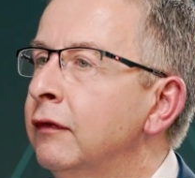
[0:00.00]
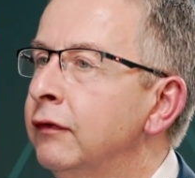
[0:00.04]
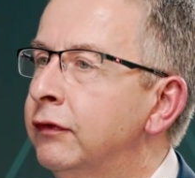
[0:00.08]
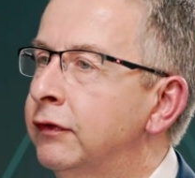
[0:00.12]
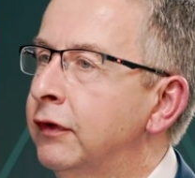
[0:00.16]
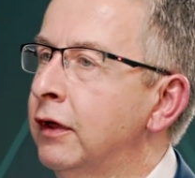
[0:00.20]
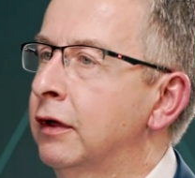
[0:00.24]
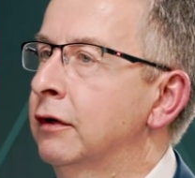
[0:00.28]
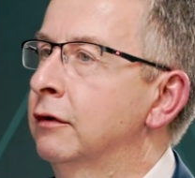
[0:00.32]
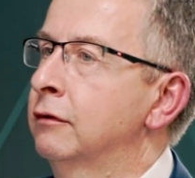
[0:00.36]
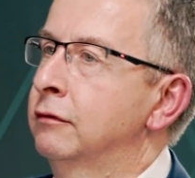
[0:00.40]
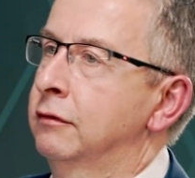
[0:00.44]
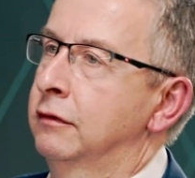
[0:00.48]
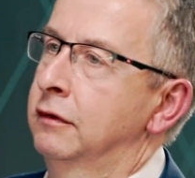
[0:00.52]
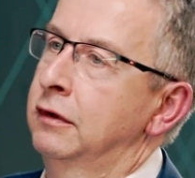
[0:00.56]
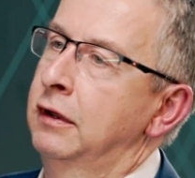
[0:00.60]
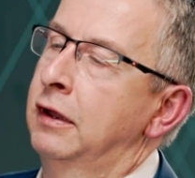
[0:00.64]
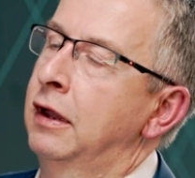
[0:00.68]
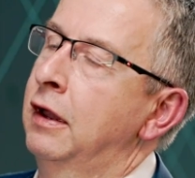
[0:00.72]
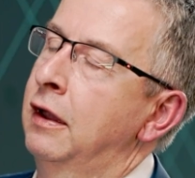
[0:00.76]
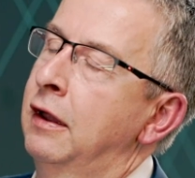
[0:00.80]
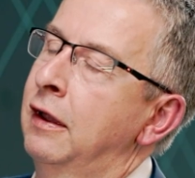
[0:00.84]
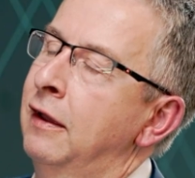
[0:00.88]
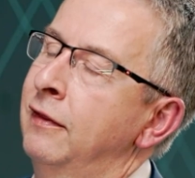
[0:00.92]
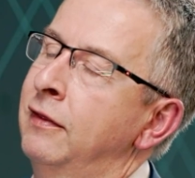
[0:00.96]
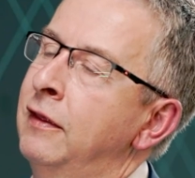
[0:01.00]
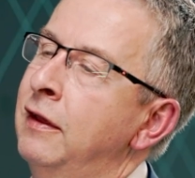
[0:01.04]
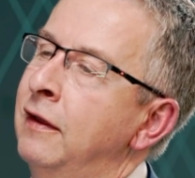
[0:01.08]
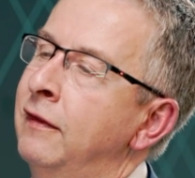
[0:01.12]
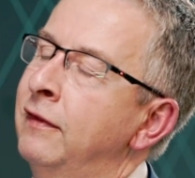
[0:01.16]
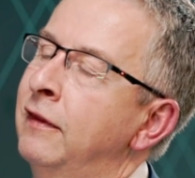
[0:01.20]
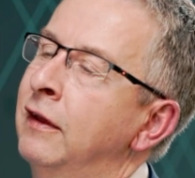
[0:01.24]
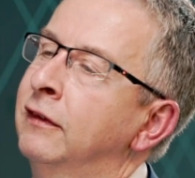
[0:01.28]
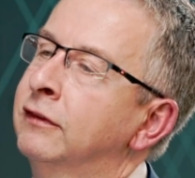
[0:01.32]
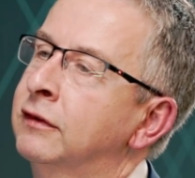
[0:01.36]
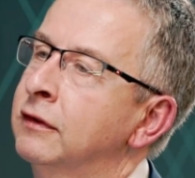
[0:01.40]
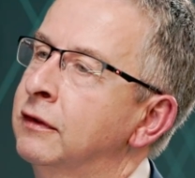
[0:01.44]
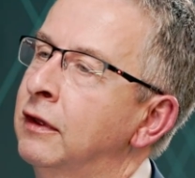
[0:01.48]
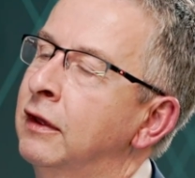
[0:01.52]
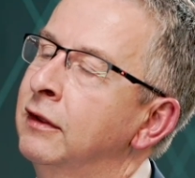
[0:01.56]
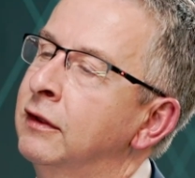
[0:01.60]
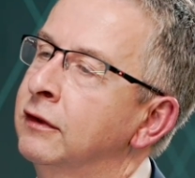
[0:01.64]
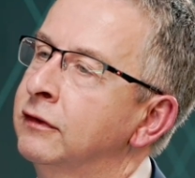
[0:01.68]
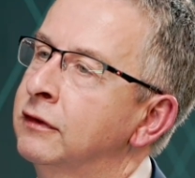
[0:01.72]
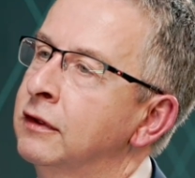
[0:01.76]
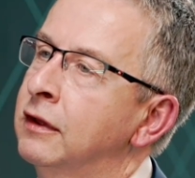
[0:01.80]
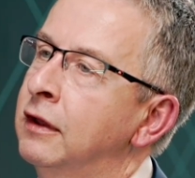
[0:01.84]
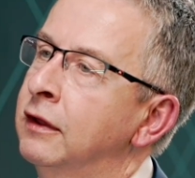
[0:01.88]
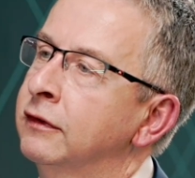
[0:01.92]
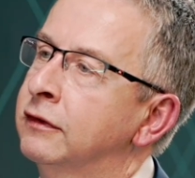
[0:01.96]
So, and as a,
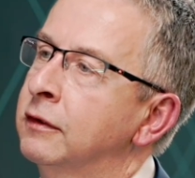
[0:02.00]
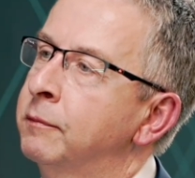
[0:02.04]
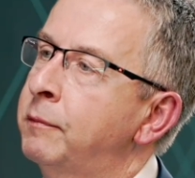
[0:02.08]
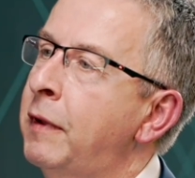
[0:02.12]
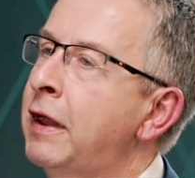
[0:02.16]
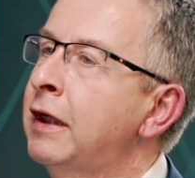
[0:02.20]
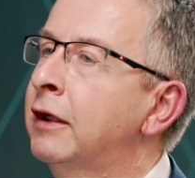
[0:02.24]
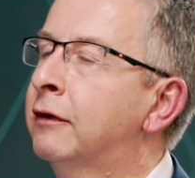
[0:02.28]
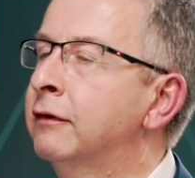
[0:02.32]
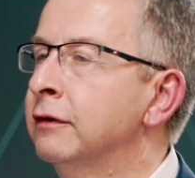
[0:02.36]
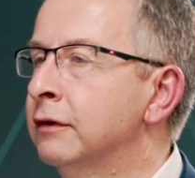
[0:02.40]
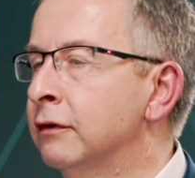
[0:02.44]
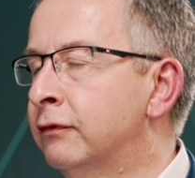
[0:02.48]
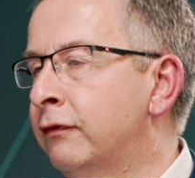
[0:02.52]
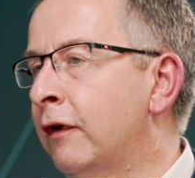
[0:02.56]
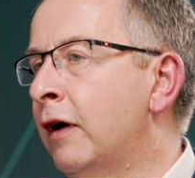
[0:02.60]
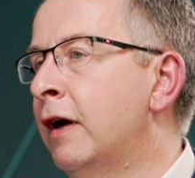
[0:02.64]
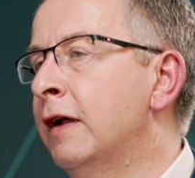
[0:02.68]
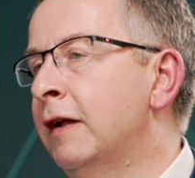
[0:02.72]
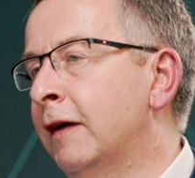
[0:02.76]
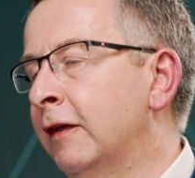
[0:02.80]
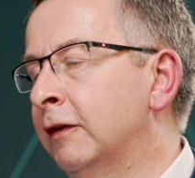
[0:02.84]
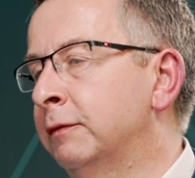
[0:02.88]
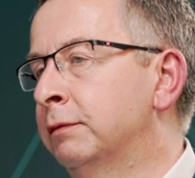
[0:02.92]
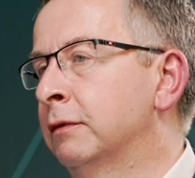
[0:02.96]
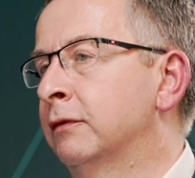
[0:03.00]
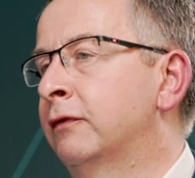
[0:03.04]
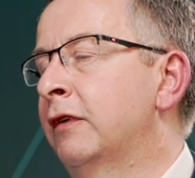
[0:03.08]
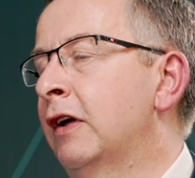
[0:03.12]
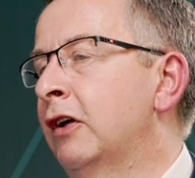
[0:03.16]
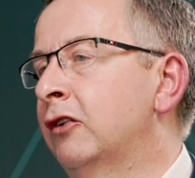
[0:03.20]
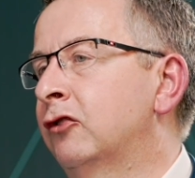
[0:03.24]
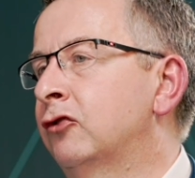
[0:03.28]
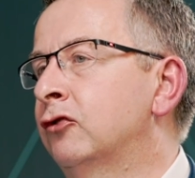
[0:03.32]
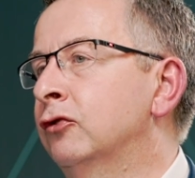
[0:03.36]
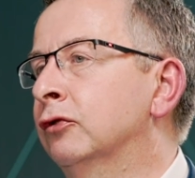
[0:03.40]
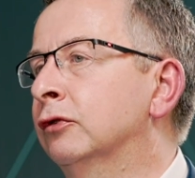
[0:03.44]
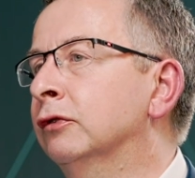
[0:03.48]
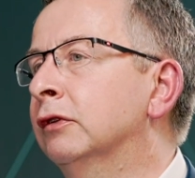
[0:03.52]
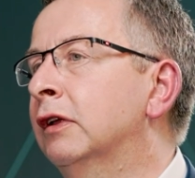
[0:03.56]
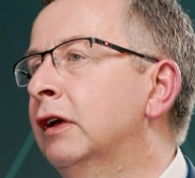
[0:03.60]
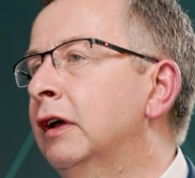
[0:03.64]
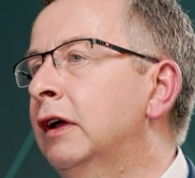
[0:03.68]
as a, as a banker and a finance professional,